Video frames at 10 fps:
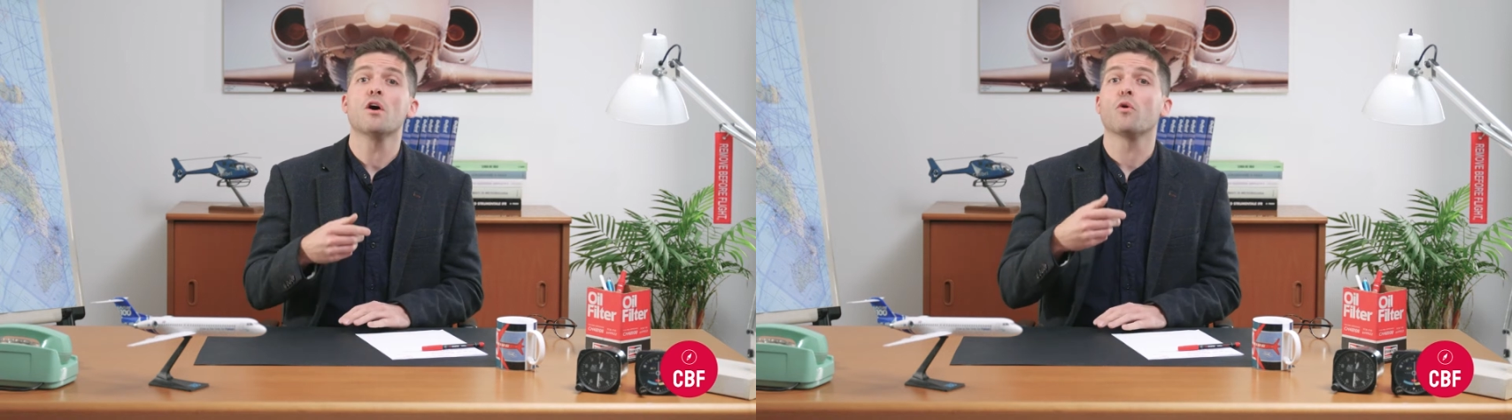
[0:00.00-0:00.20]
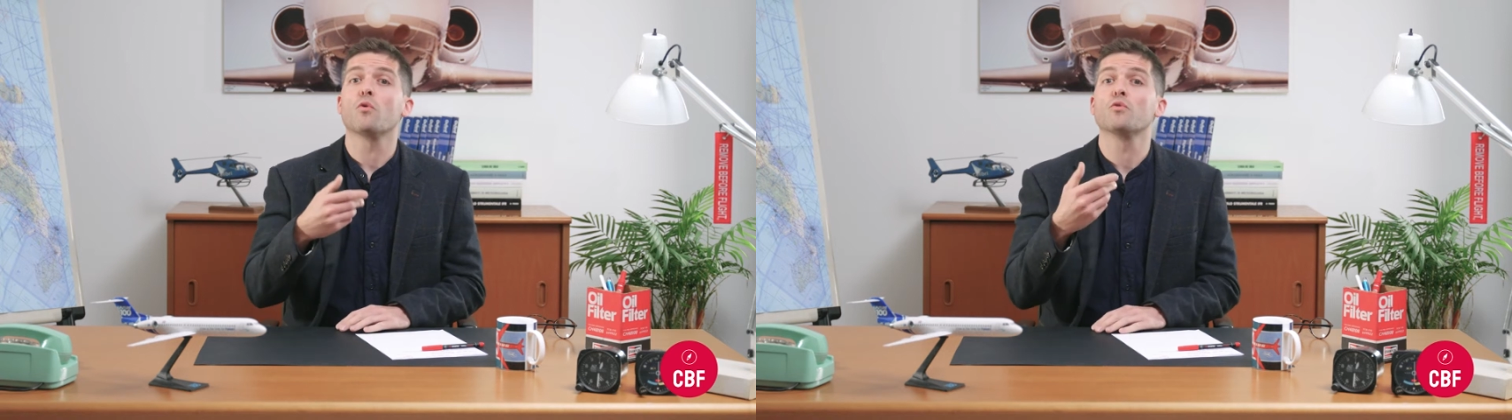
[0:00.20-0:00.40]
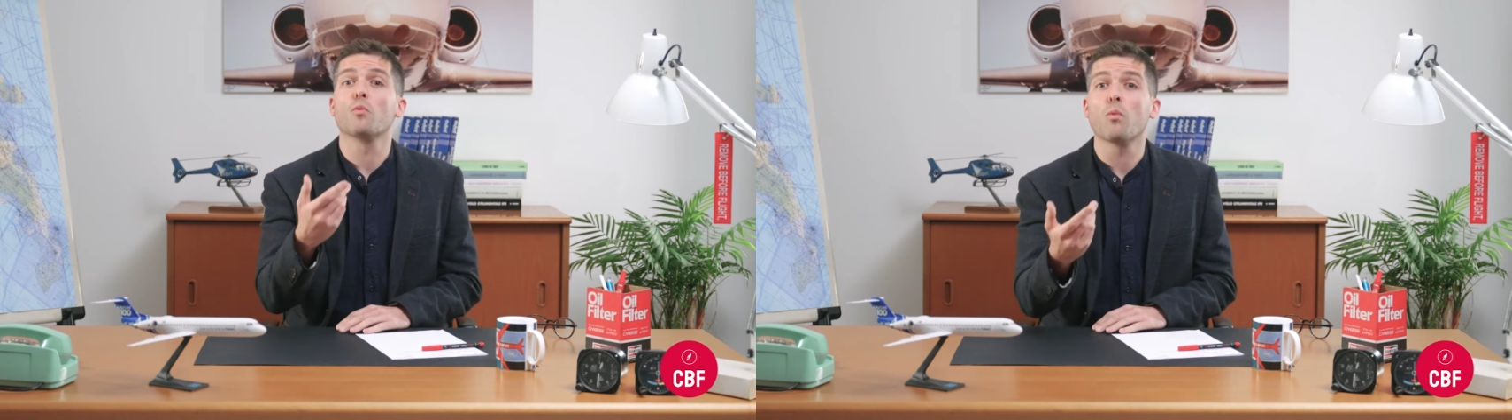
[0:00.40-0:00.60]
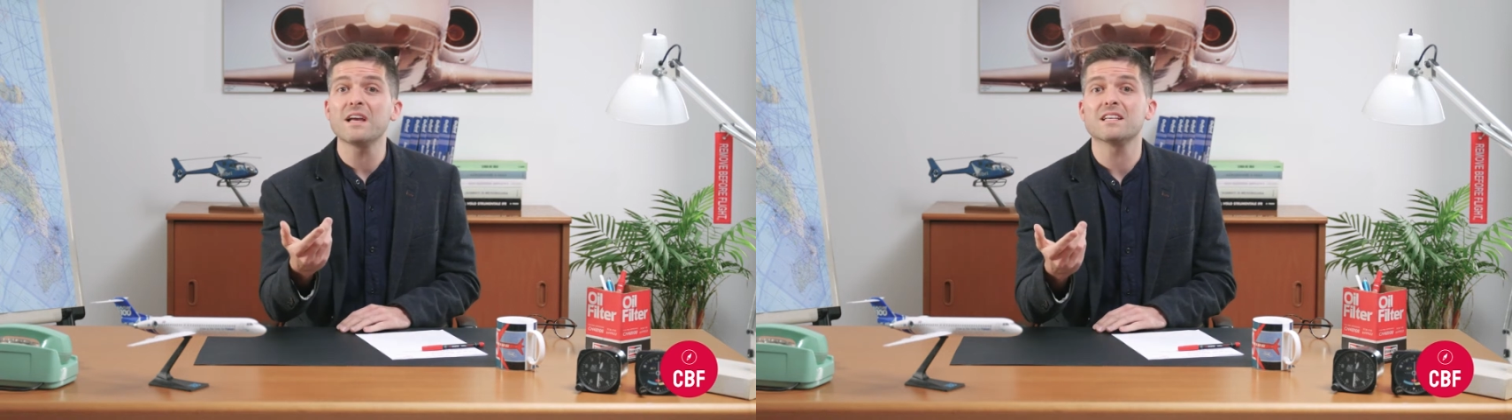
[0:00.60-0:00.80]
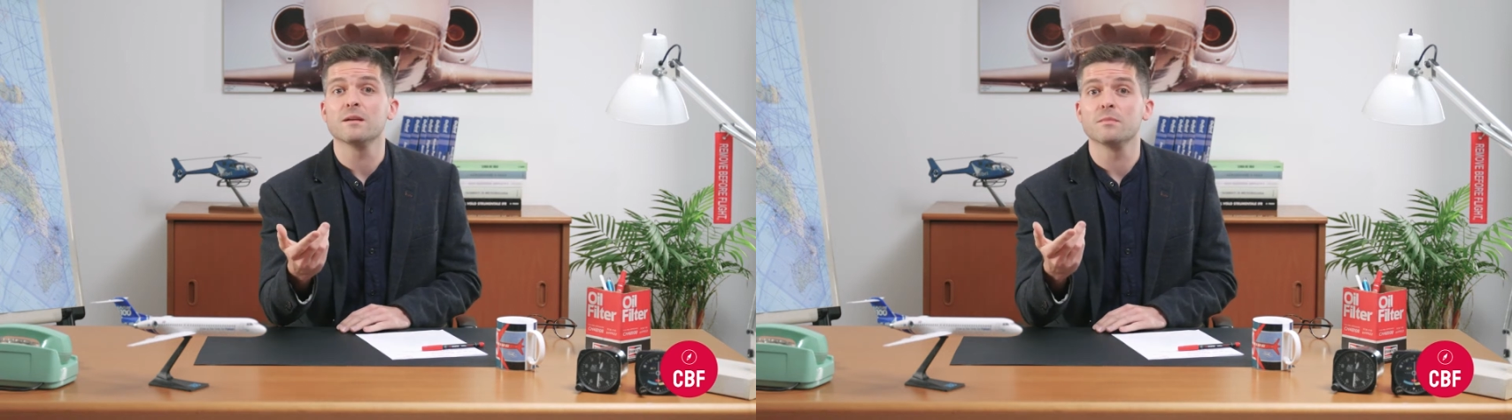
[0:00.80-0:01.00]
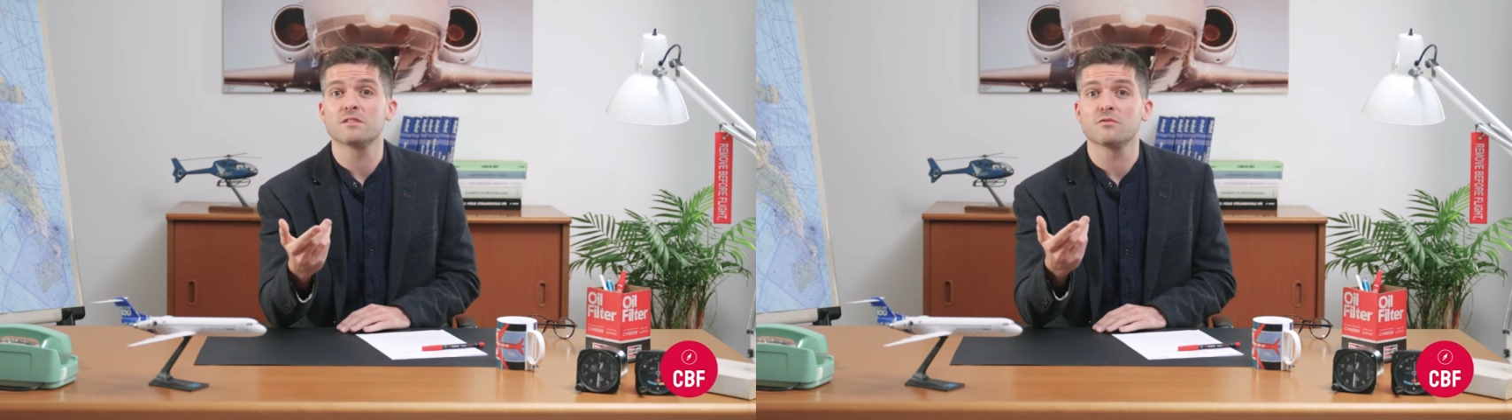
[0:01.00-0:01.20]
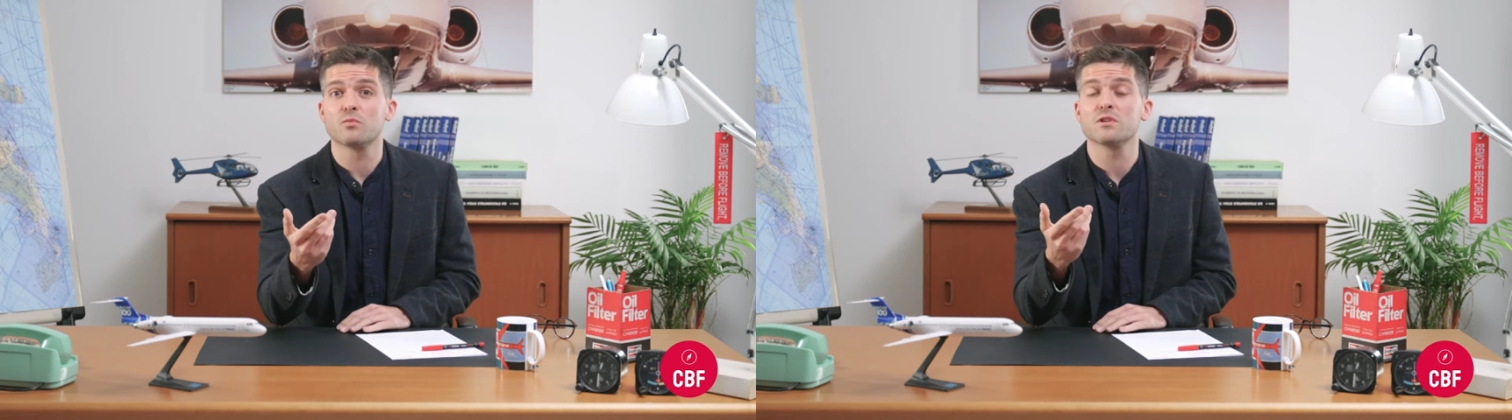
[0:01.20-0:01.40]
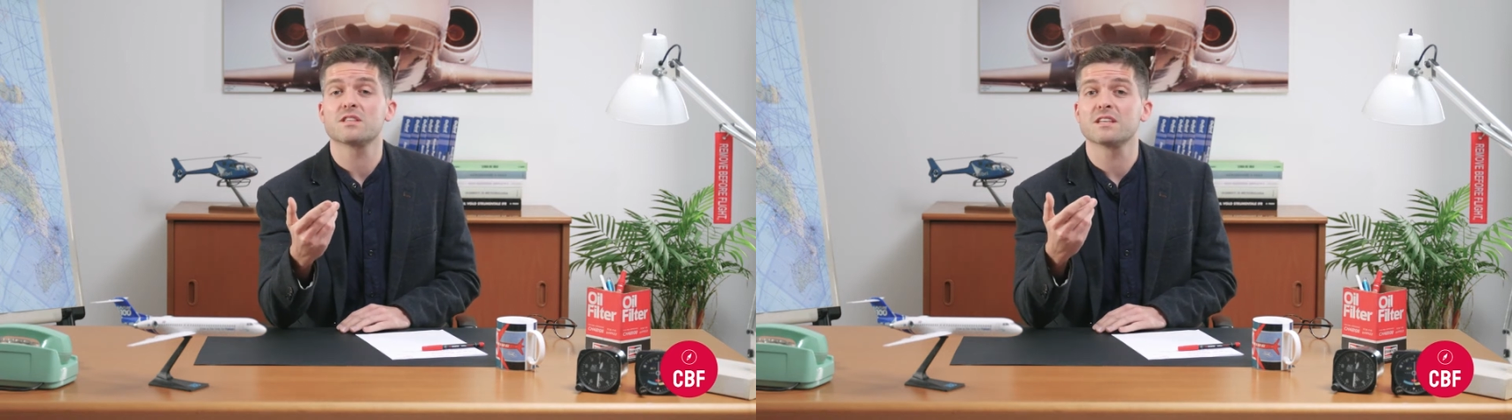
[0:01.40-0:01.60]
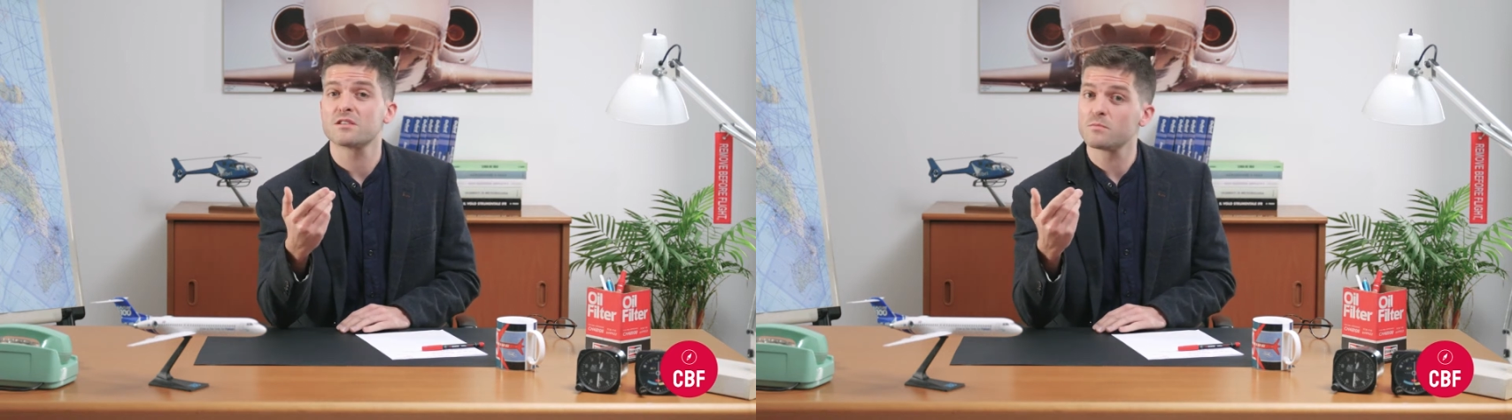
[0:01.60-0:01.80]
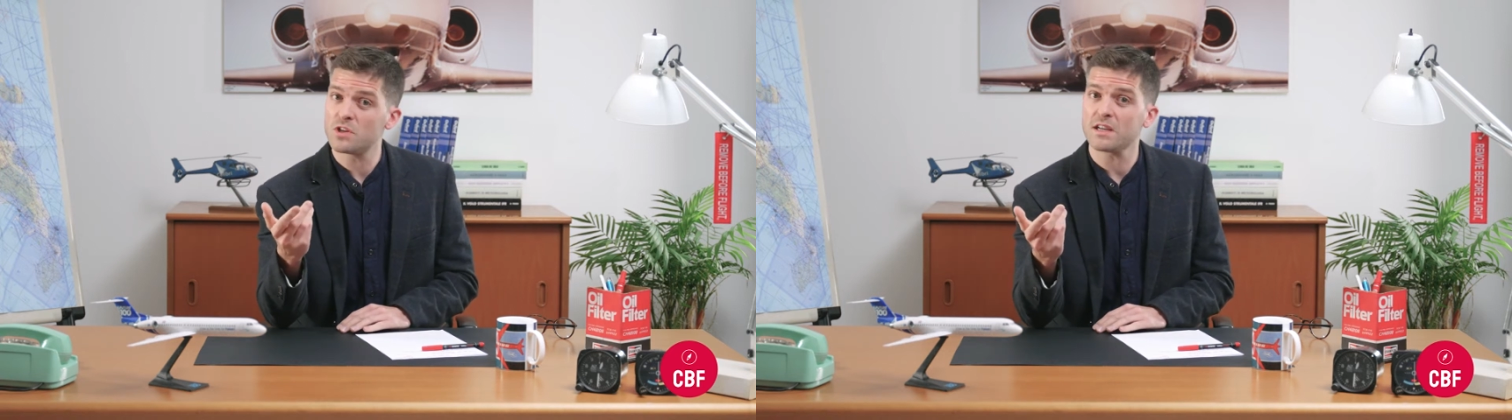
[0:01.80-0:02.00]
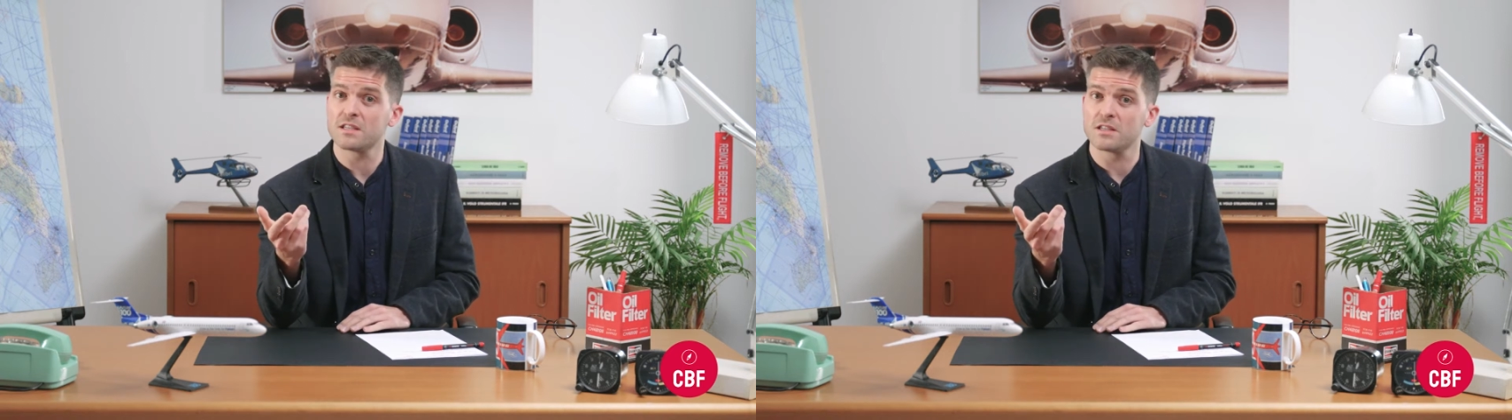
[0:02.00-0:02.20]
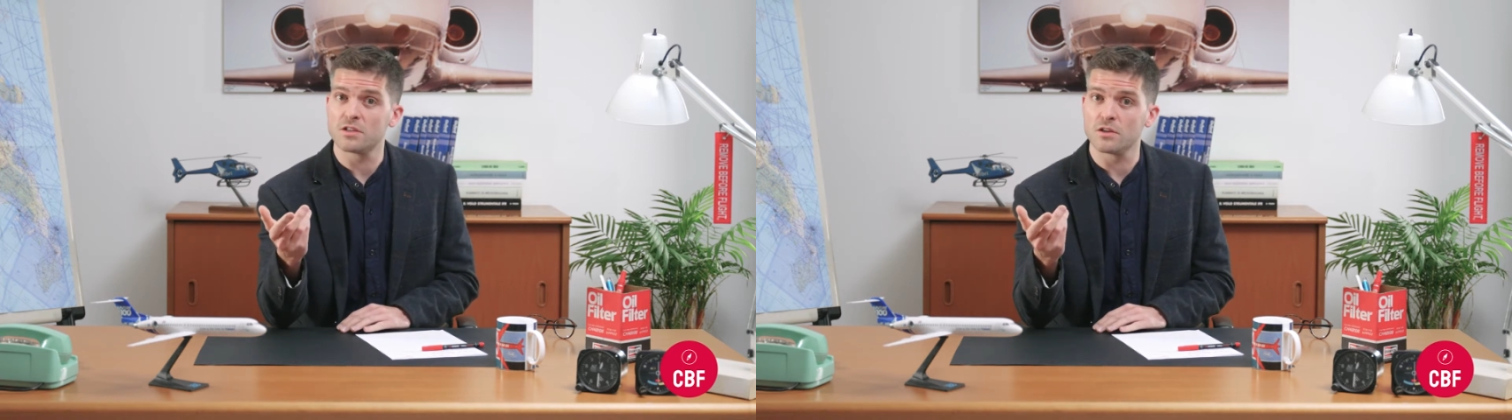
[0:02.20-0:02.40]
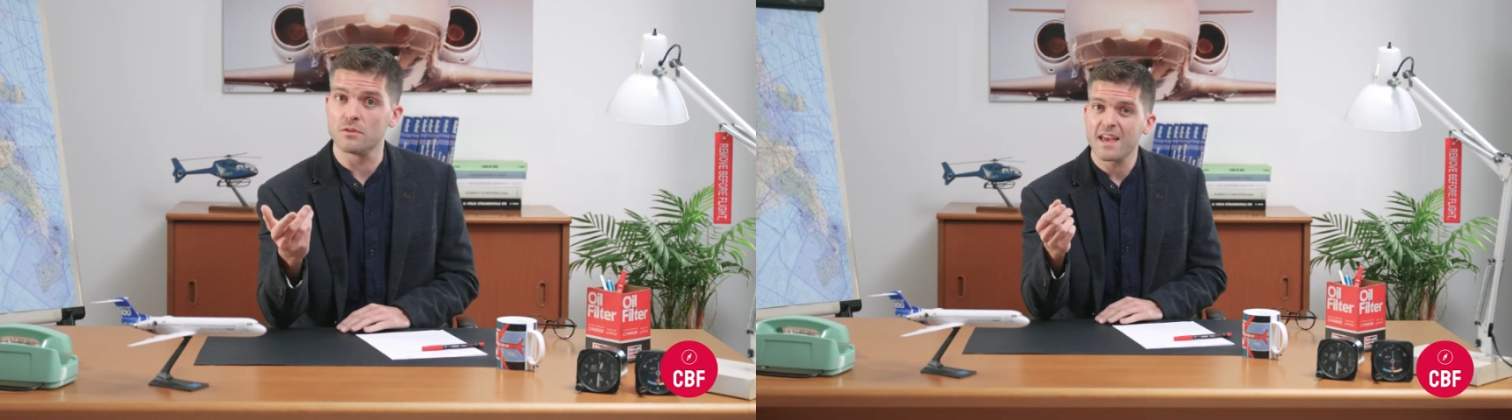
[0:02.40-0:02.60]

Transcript: or the weight limit of which they're subjected to.